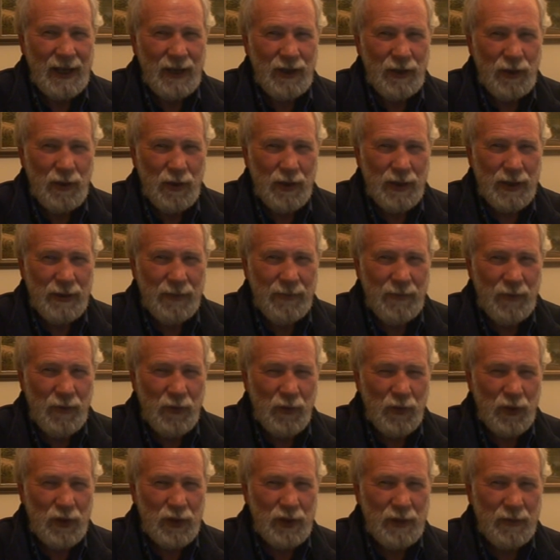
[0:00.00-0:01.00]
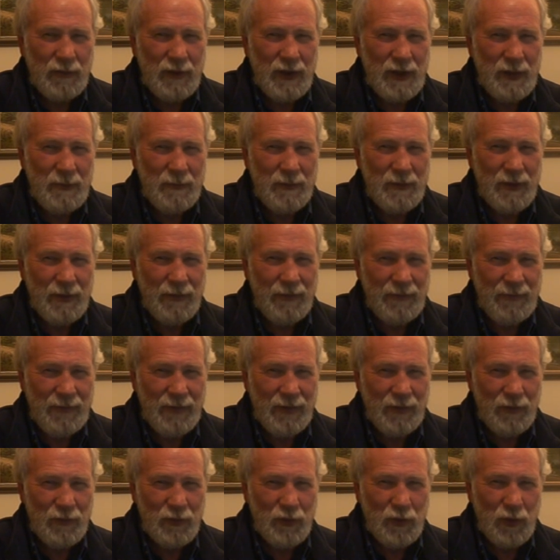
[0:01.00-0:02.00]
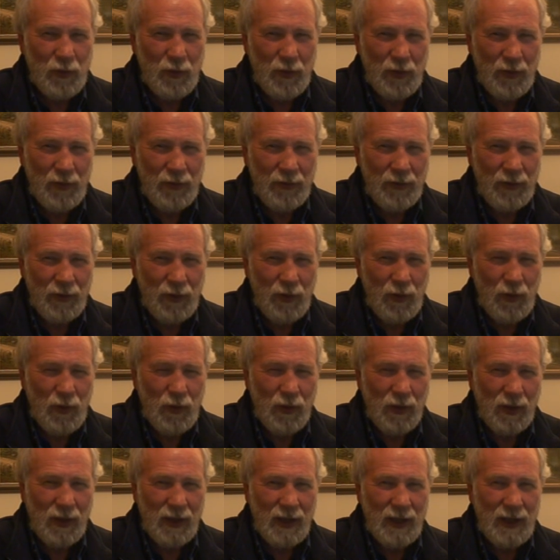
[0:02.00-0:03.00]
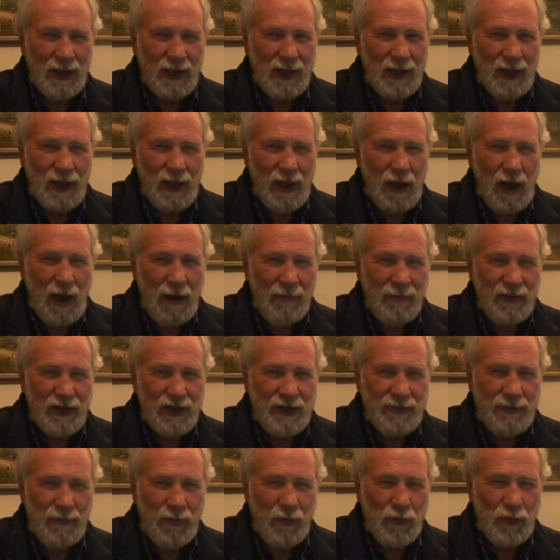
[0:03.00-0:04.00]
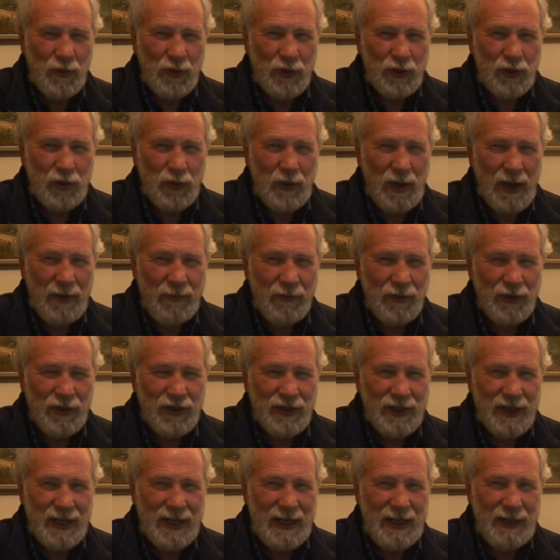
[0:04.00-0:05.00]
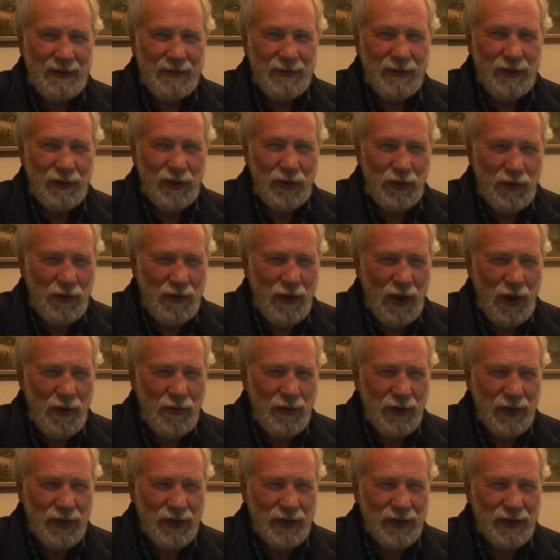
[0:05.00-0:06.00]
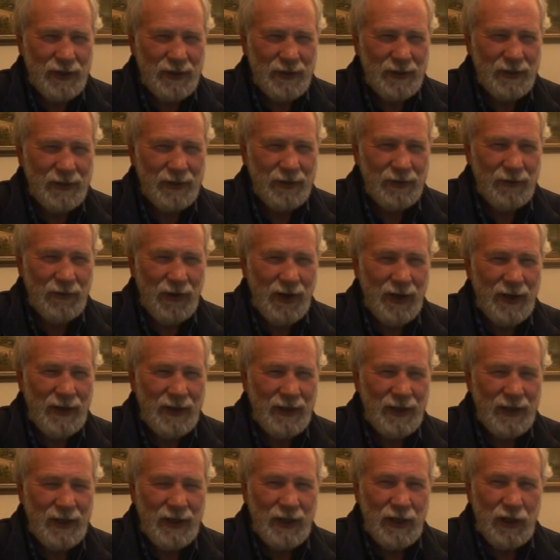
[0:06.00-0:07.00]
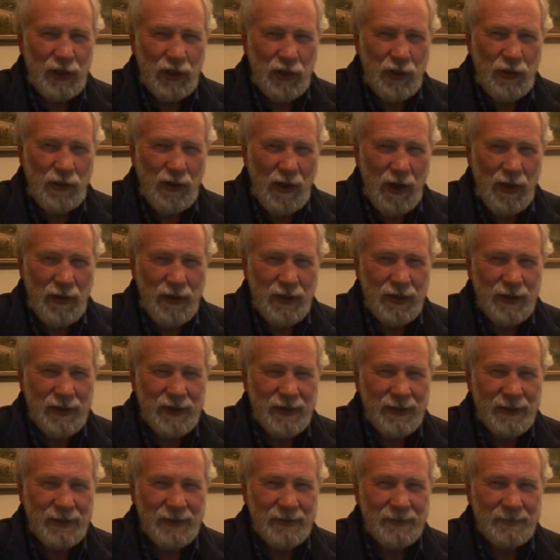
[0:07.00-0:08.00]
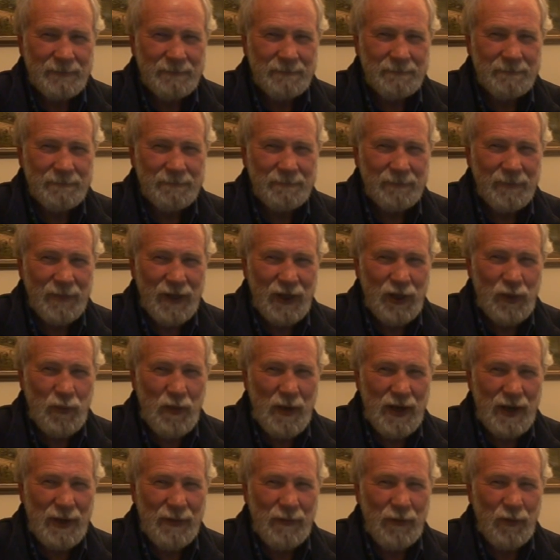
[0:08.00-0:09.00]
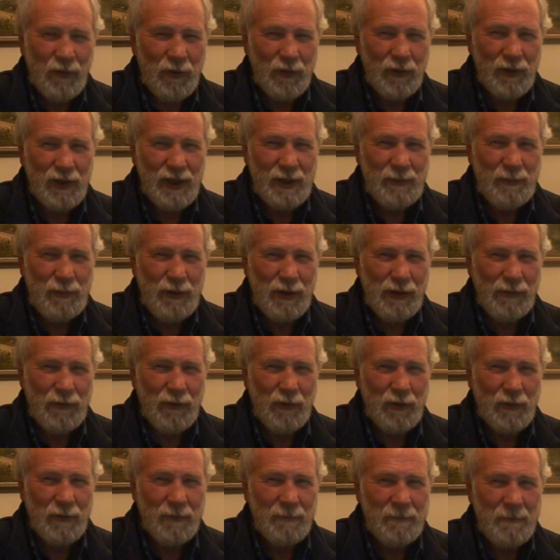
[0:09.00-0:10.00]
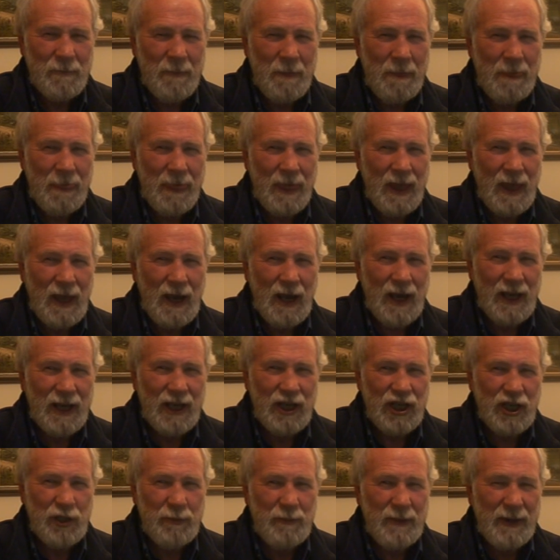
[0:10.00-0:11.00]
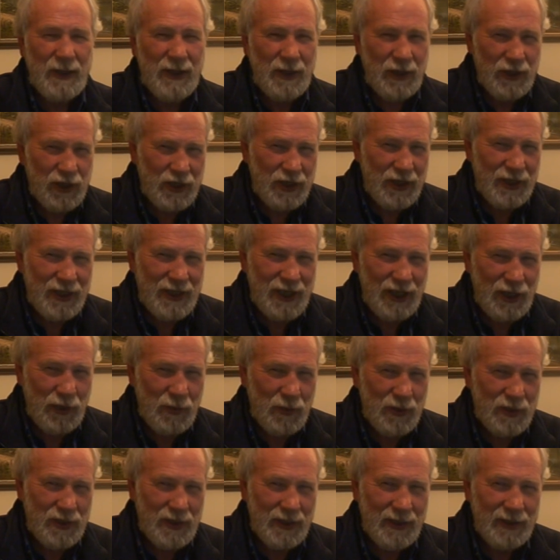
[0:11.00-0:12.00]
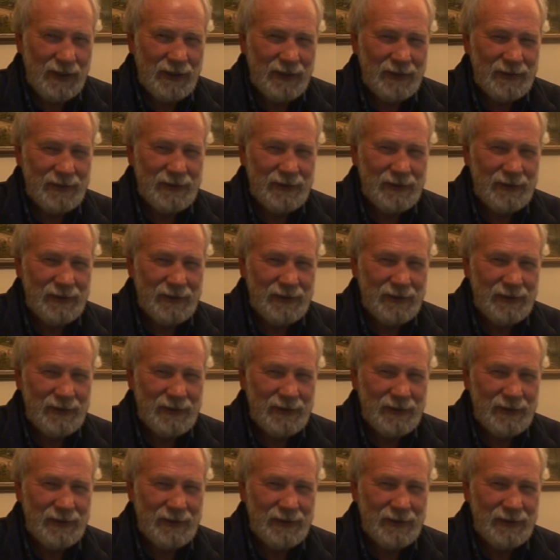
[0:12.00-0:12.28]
You are the fullness of him that fills all and all. Of his fullness you have received. You know this, right? You know this. It's wonderful. It's beautiful. I can speak this continuously.